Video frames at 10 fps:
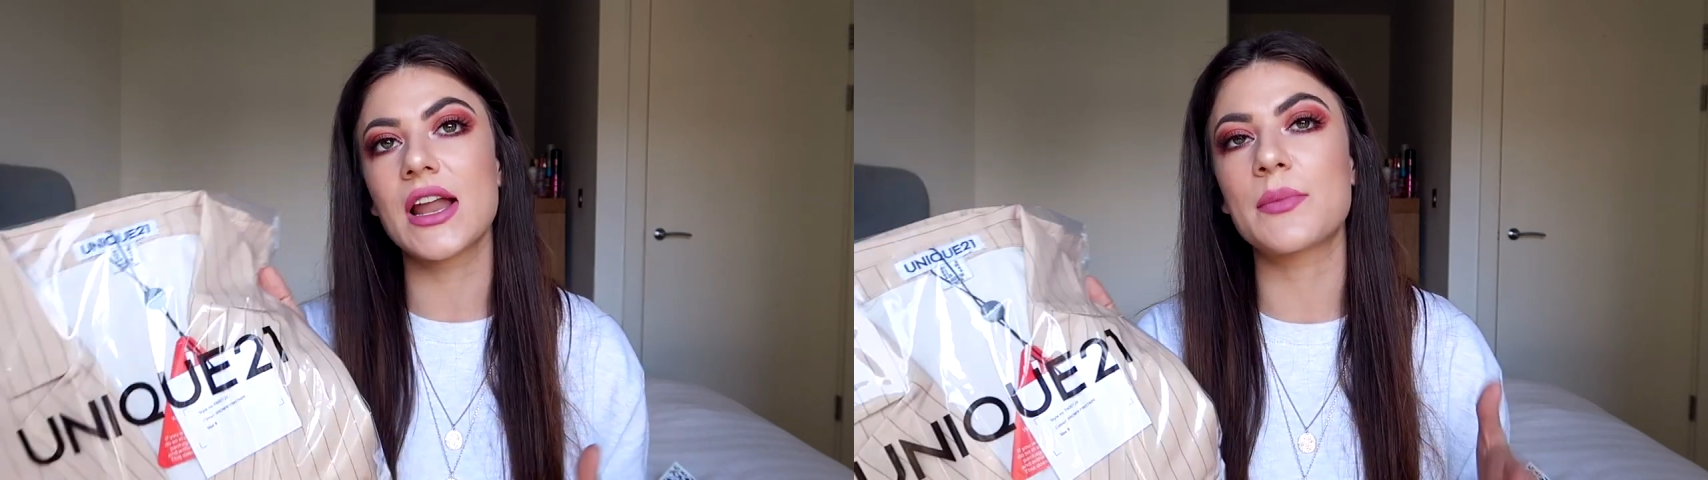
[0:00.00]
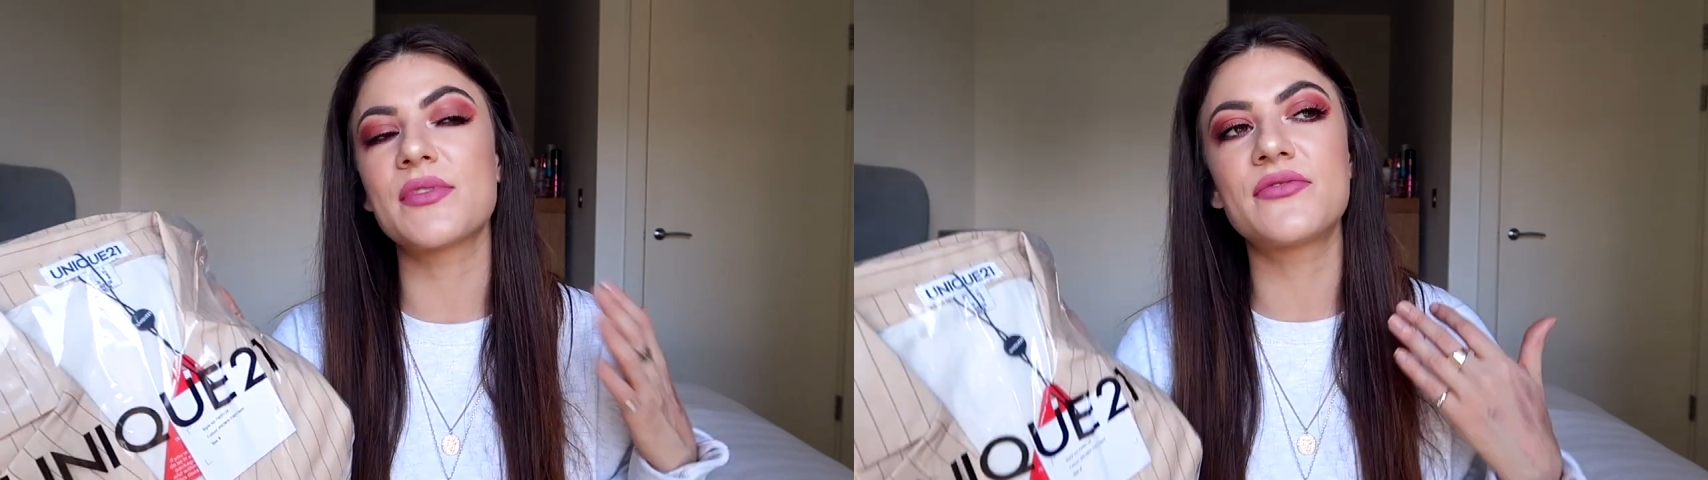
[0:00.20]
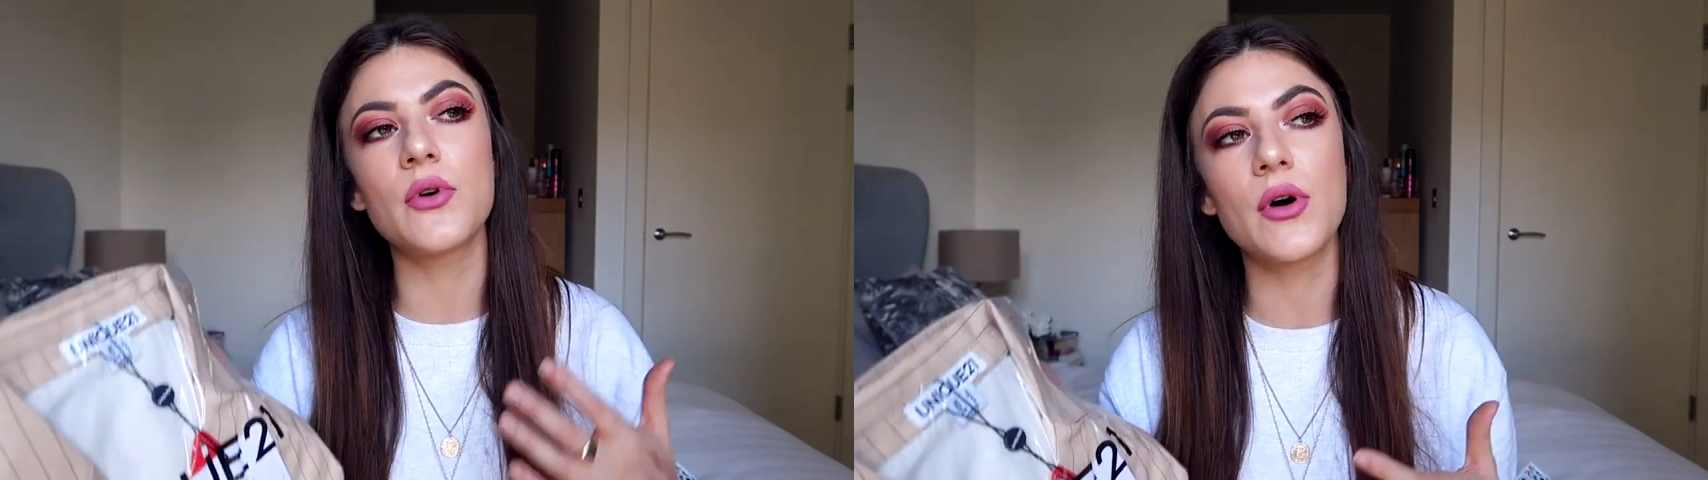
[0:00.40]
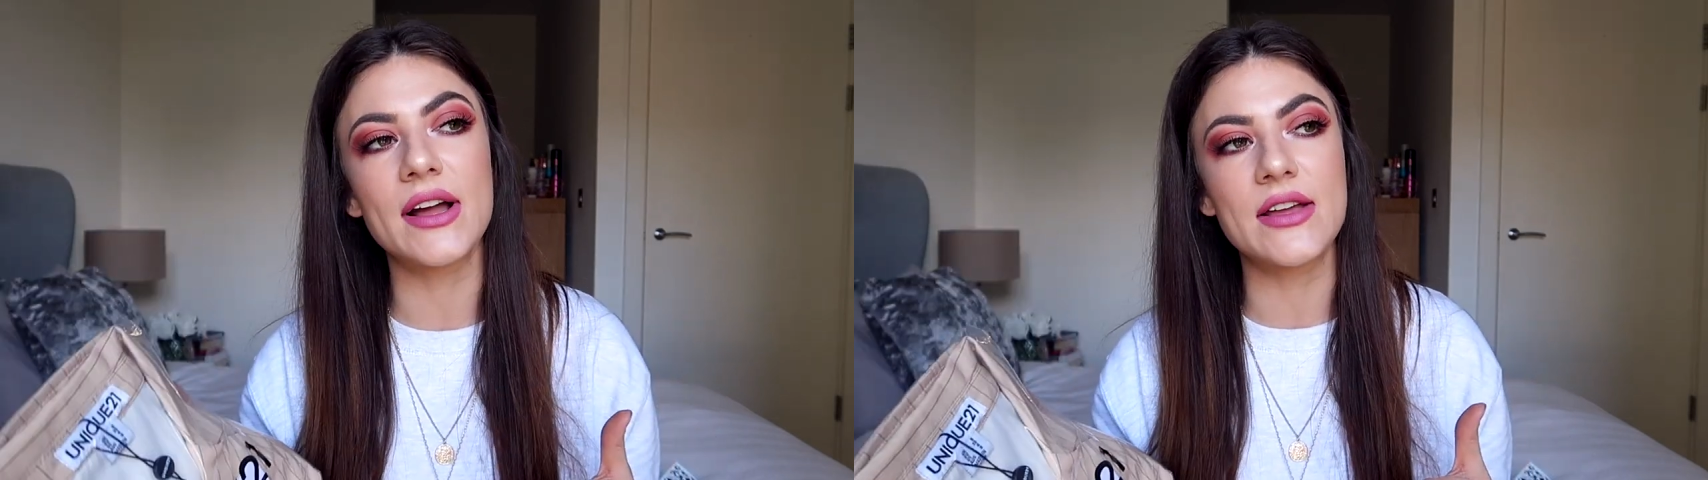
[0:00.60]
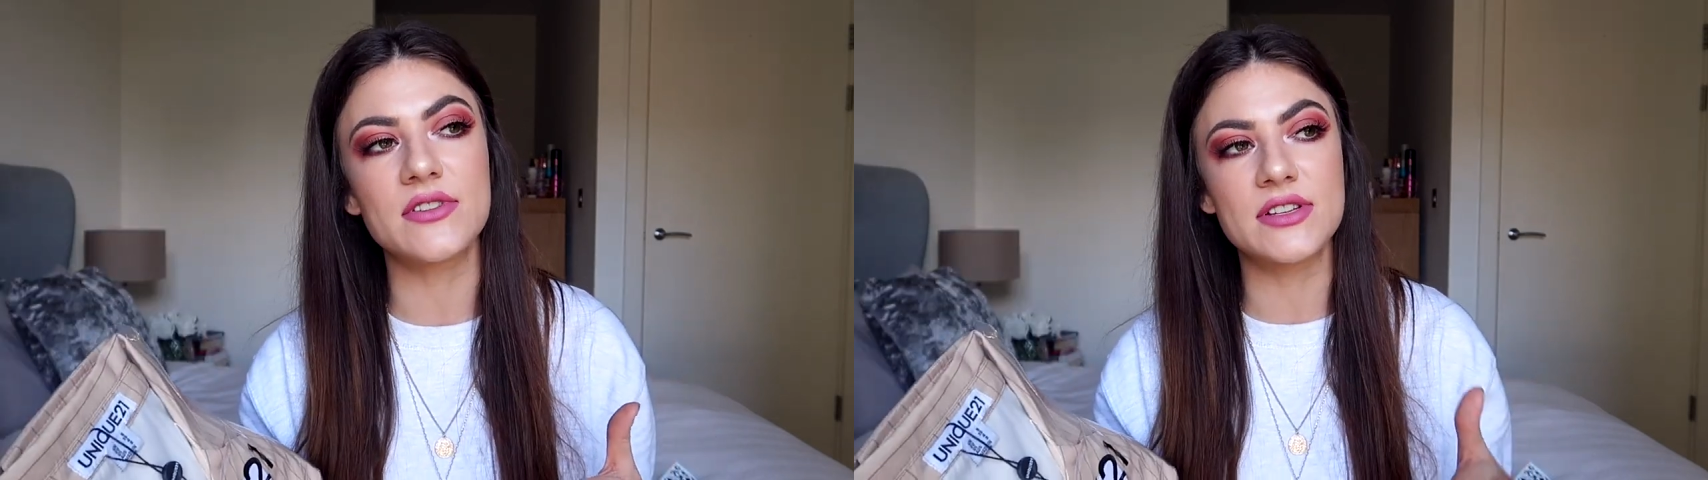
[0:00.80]
Like, before
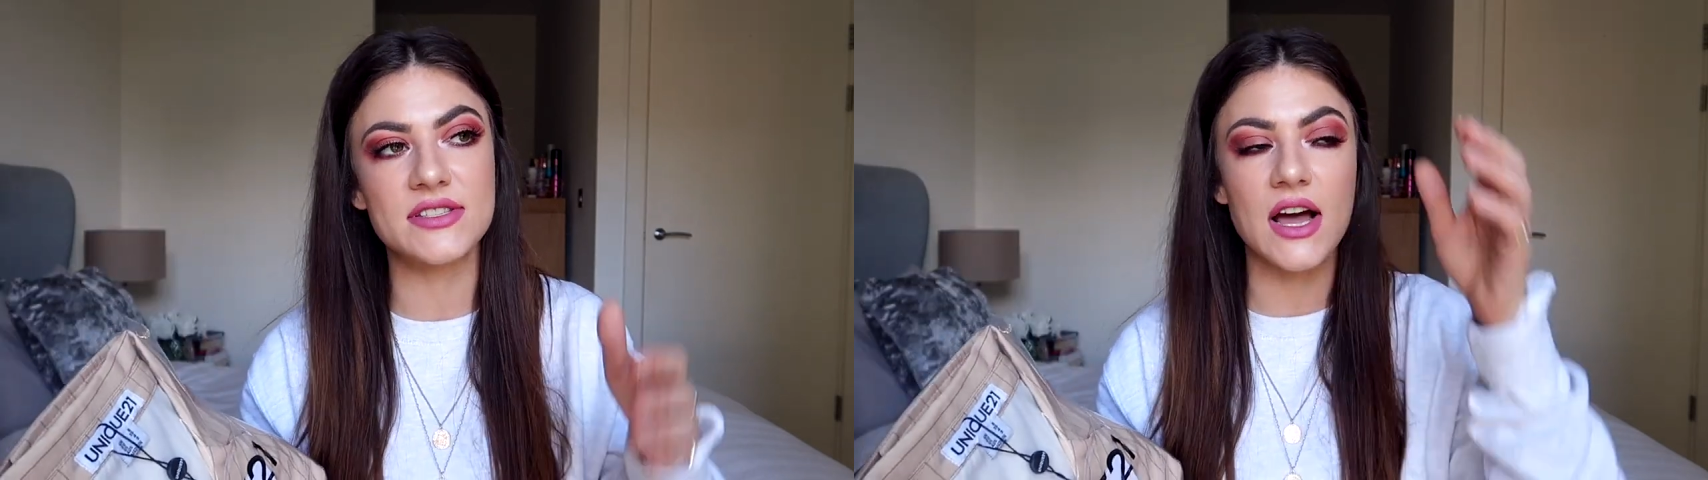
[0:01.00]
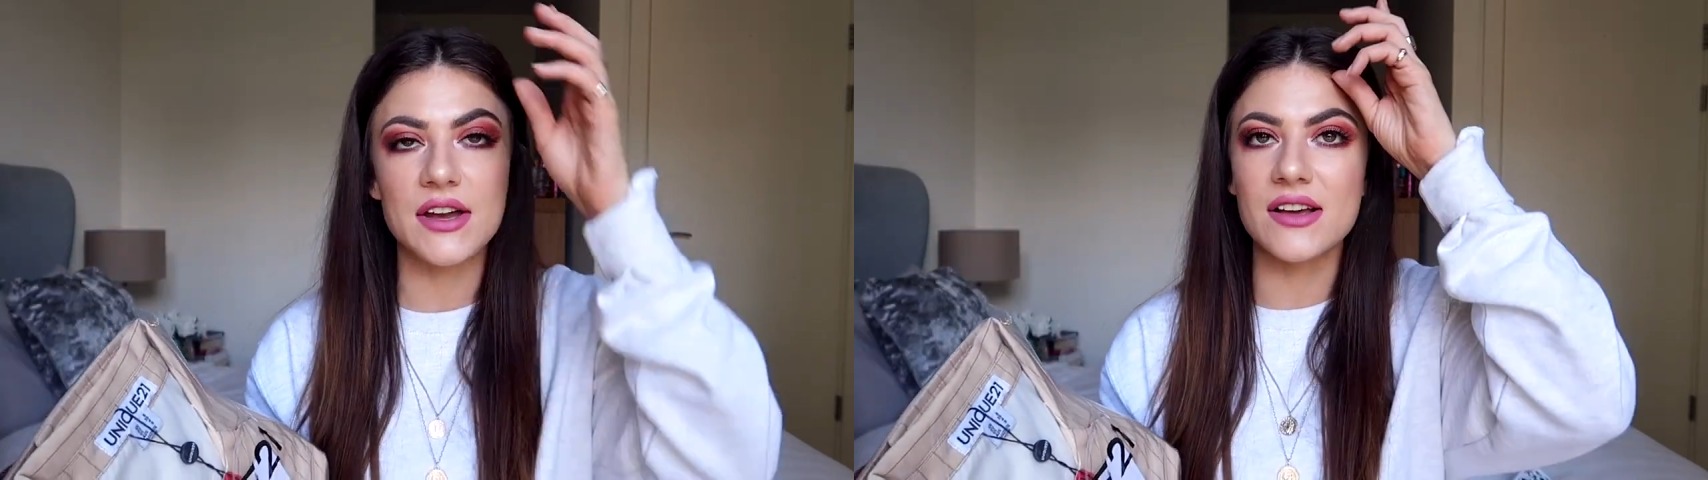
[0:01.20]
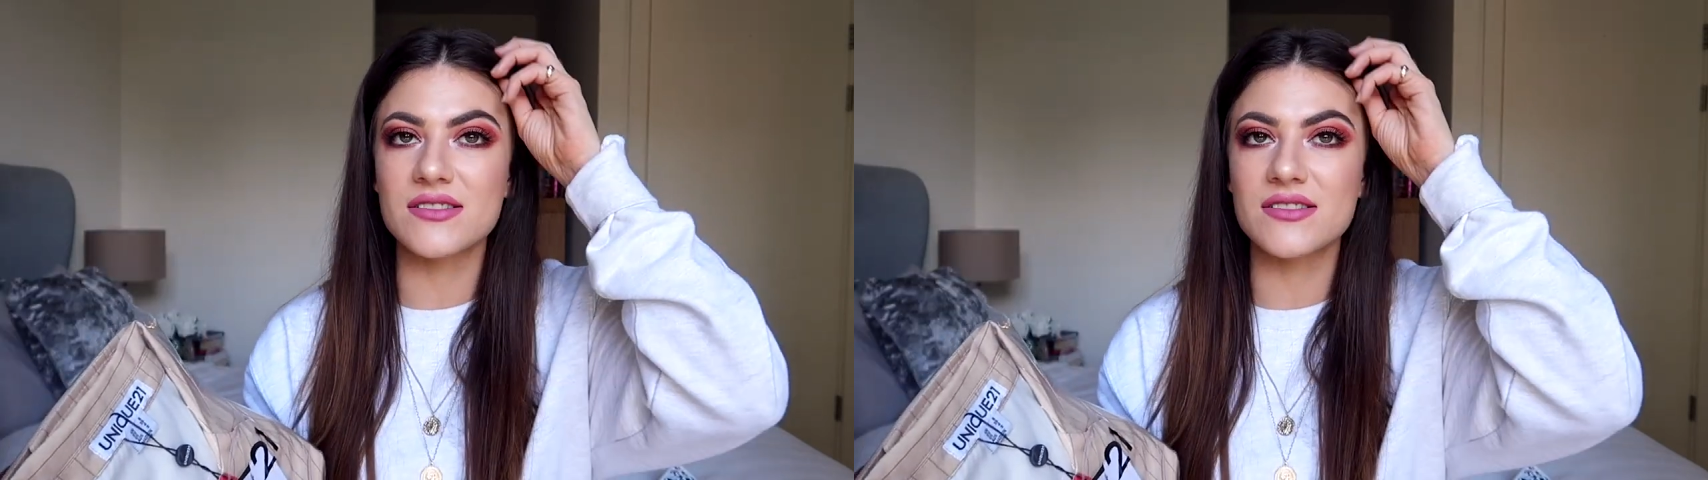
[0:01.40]
I even decided